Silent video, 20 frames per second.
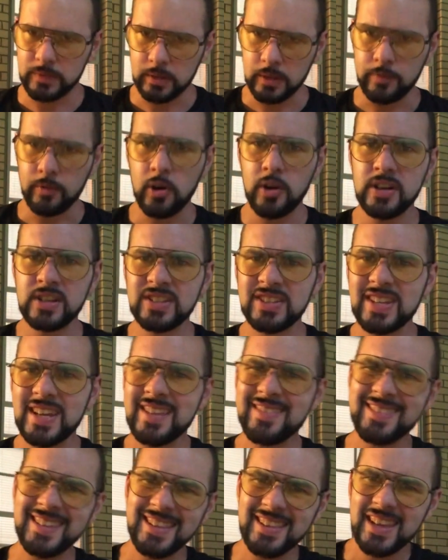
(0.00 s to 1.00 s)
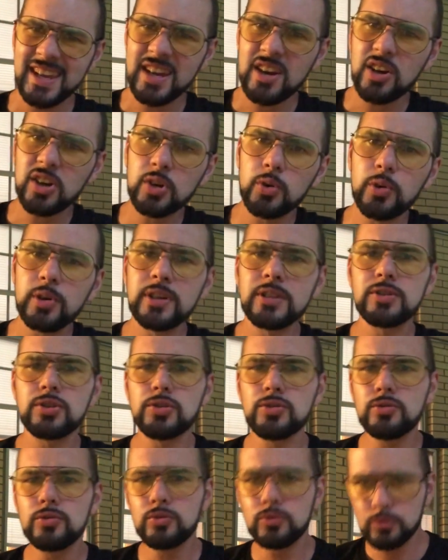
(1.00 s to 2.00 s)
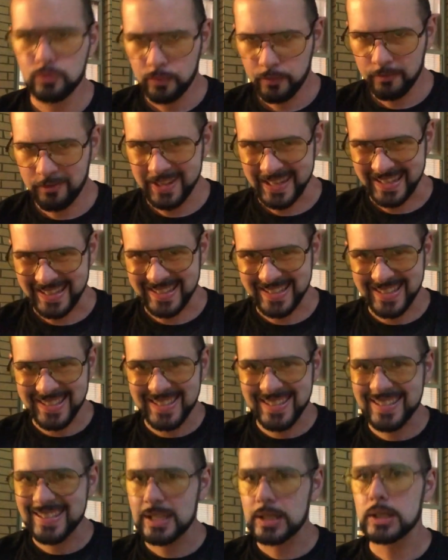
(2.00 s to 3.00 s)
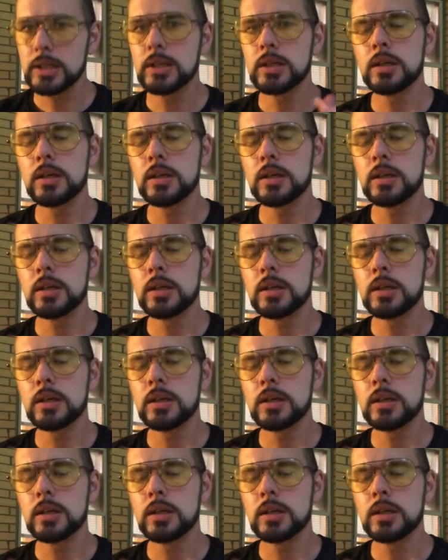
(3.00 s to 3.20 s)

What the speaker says: They've already said that they are going to fix